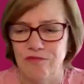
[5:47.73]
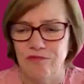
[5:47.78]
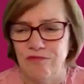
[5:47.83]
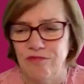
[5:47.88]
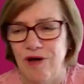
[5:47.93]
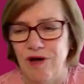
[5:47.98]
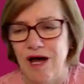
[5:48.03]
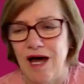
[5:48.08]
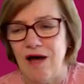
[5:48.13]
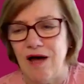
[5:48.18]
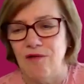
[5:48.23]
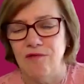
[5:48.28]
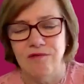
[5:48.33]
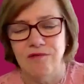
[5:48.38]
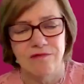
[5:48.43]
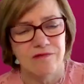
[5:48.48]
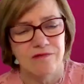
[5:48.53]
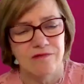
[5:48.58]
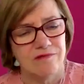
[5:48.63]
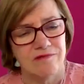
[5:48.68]
you know, wow.
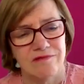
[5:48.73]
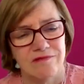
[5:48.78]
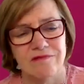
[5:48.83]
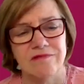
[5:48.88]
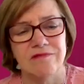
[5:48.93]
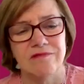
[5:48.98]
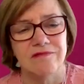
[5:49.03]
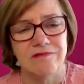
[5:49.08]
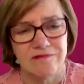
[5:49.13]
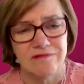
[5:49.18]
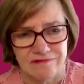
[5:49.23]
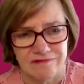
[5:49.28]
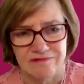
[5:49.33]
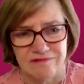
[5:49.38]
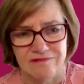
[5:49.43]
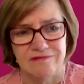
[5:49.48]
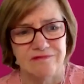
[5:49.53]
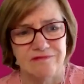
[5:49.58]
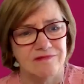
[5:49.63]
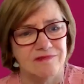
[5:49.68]
bring smiles to their
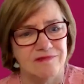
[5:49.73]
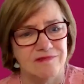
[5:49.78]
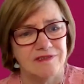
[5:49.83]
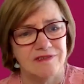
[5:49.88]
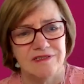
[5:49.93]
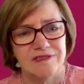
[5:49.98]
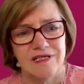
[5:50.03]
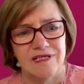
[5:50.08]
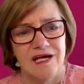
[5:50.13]
faces,